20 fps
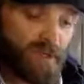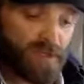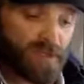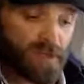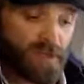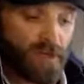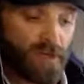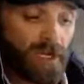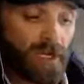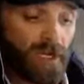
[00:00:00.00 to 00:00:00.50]

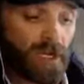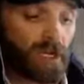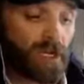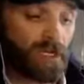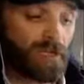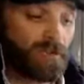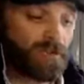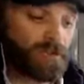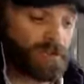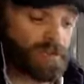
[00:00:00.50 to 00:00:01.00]
So
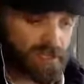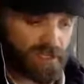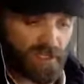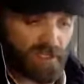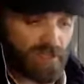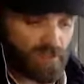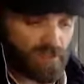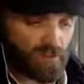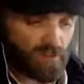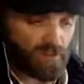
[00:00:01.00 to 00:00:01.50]
this
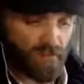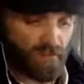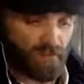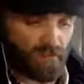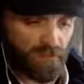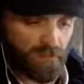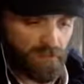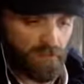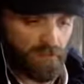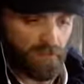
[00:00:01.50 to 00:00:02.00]
deals
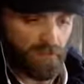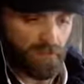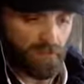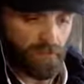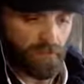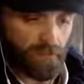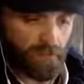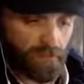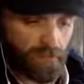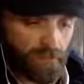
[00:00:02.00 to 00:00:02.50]
with
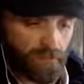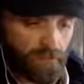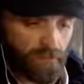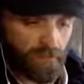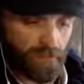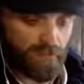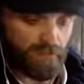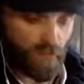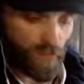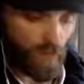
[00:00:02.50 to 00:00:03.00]
the
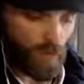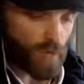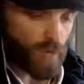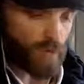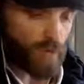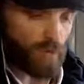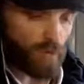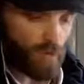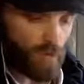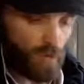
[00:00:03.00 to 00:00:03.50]

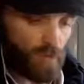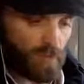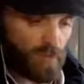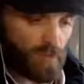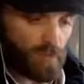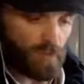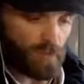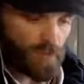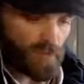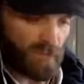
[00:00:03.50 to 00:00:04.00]
spoken or
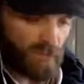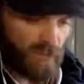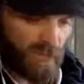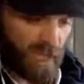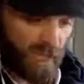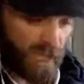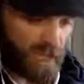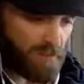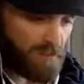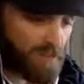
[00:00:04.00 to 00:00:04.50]
the, the
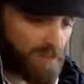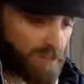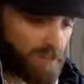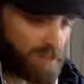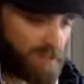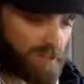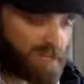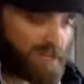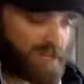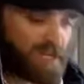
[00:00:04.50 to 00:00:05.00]
behavior
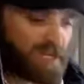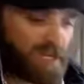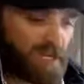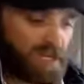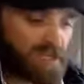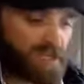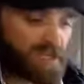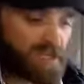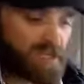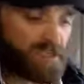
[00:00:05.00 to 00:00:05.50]
in
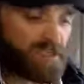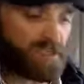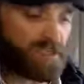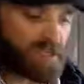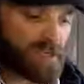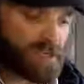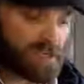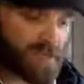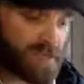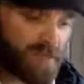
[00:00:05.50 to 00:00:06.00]
section 6 and
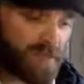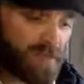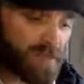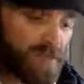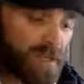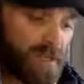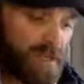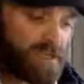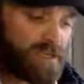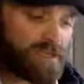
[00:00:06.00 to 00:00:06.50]
section 7
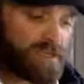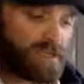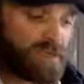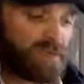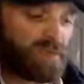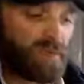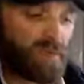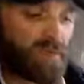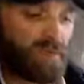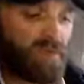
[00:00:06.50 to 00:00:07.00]

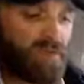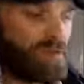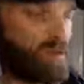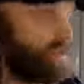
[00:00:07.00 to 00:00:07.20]
deals with